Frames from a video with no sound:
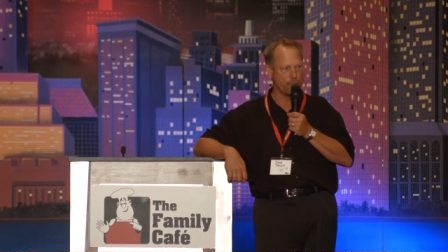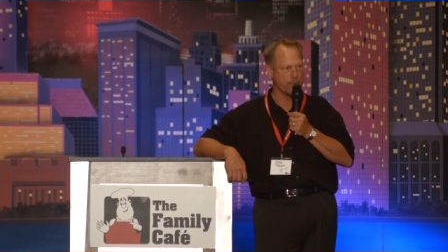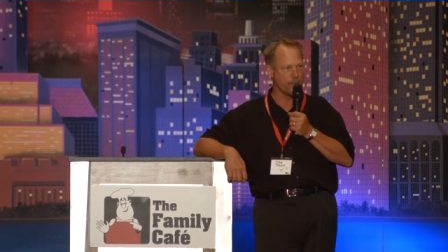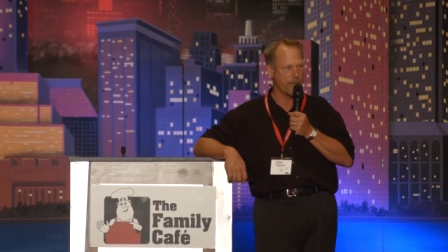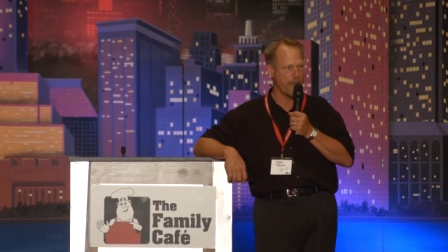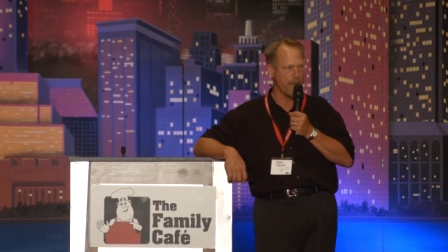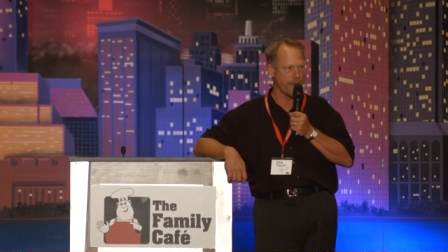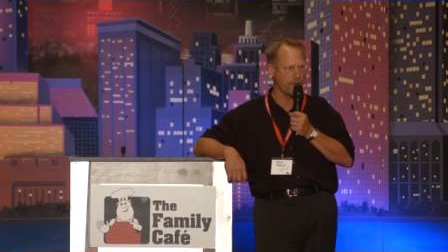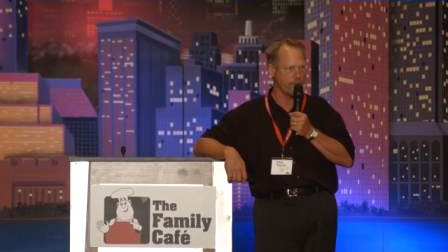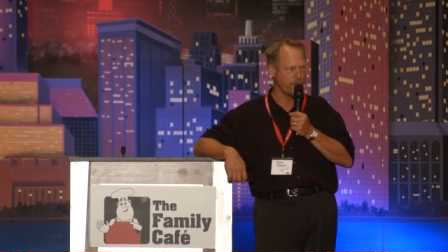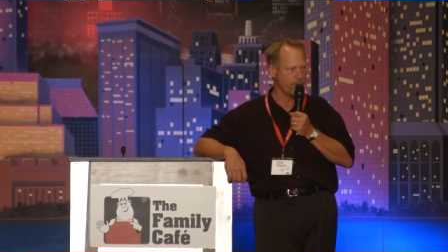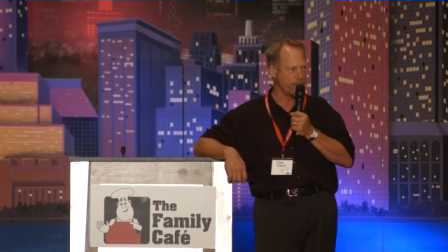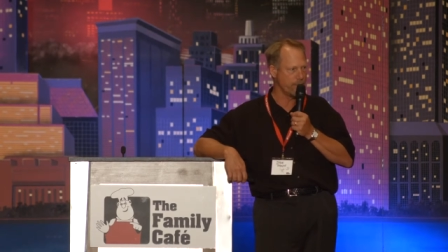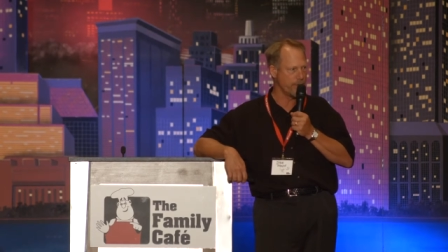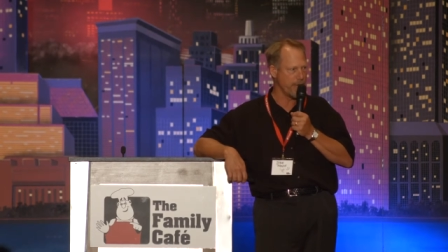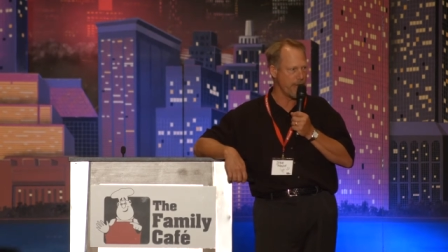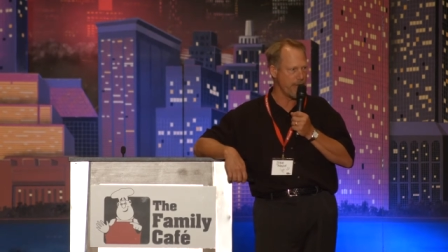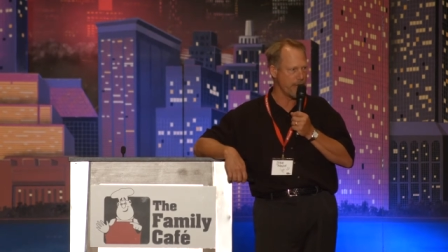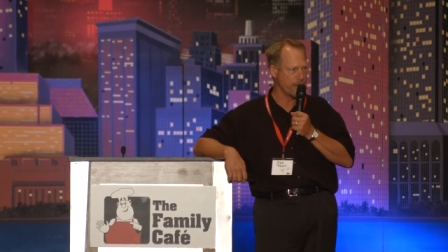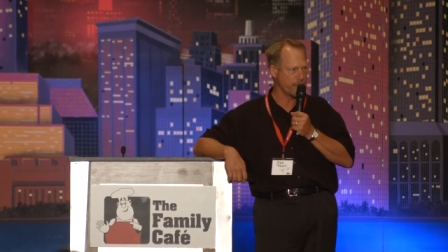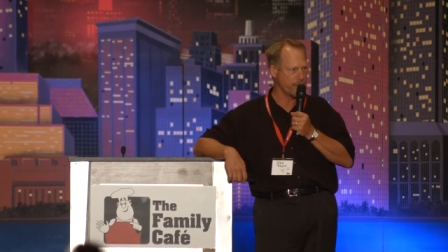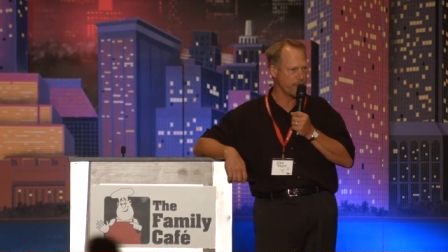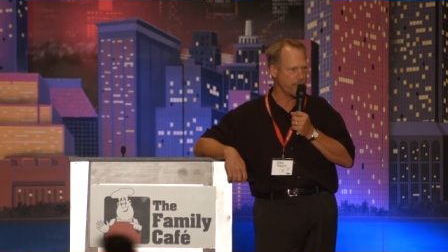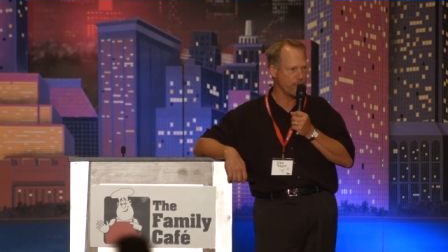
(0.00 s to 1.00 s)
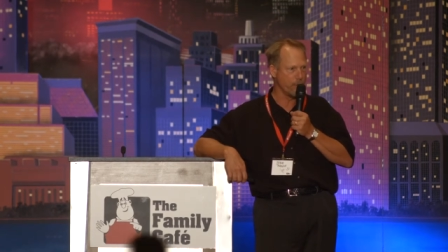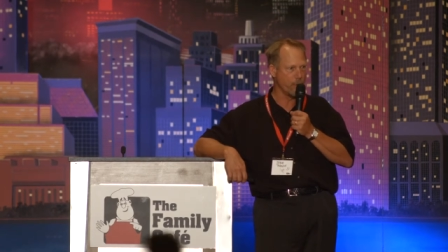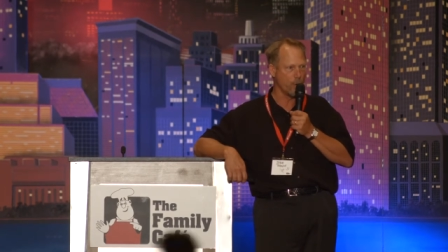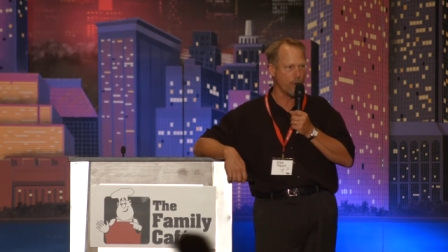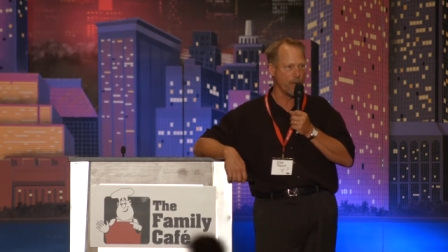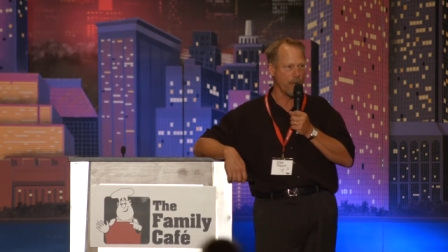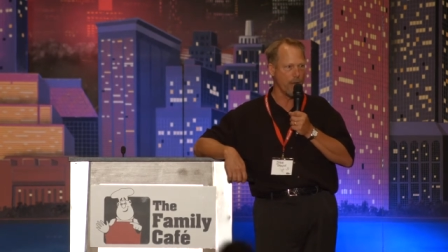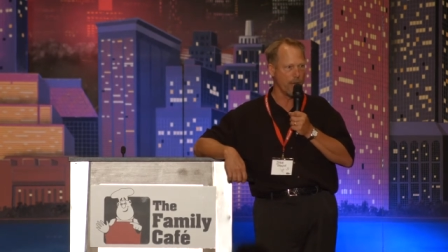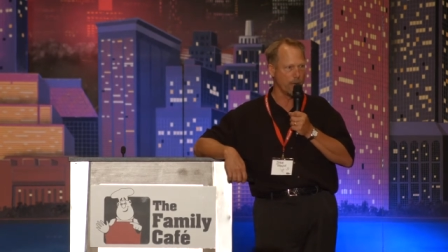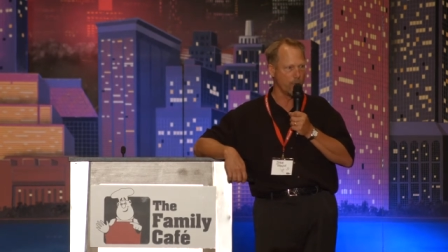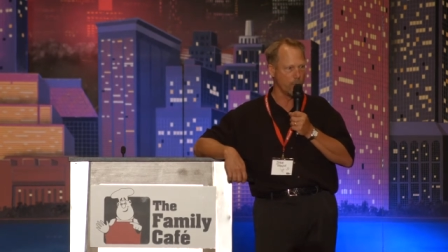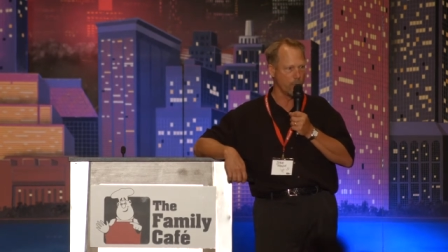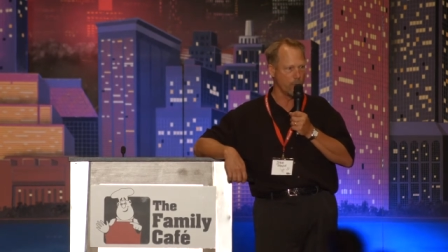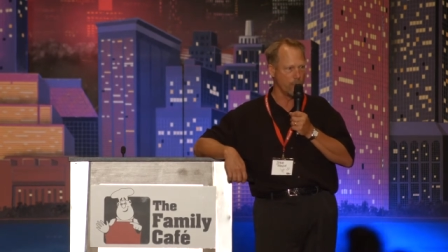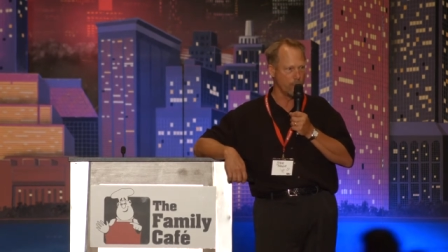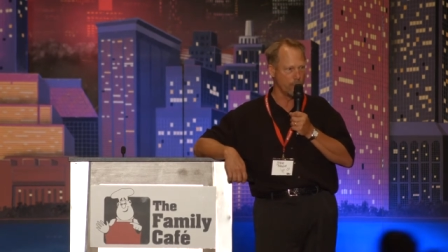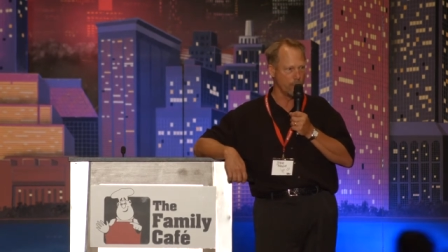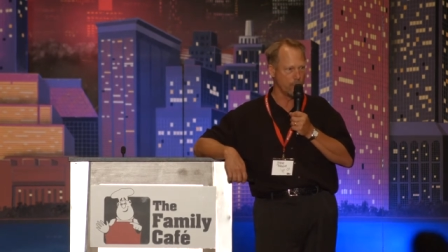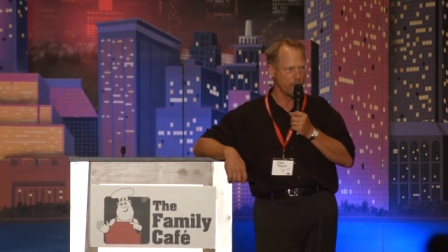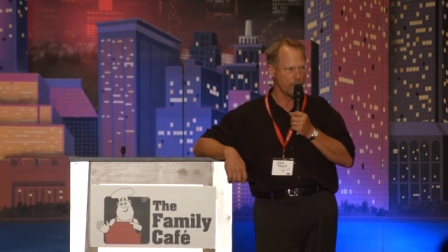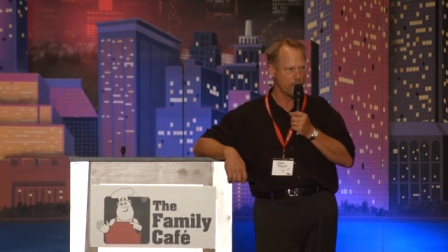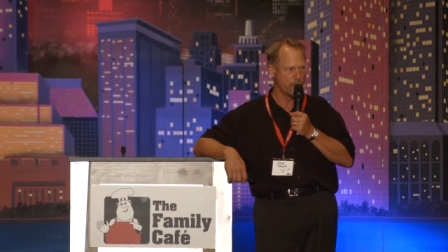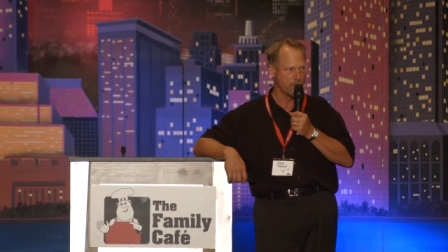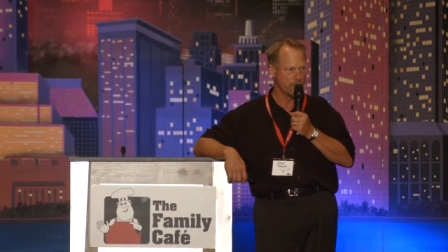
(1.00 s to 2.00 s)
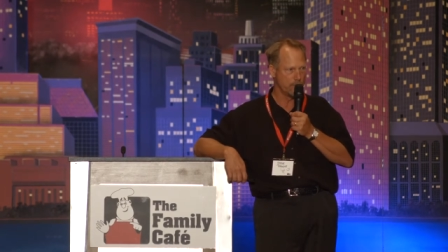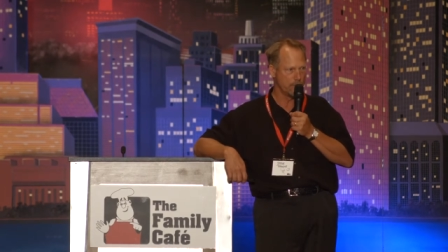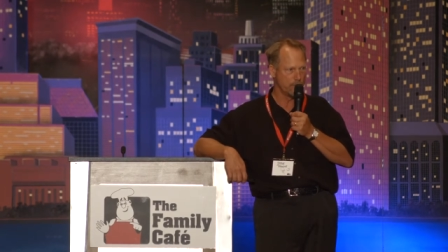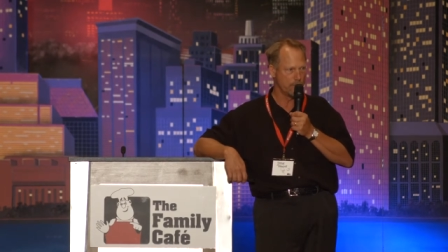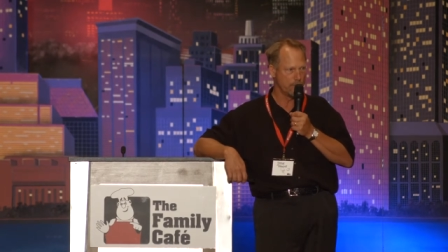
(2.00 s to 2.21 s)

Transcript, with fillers: you can't do that, you're not normal,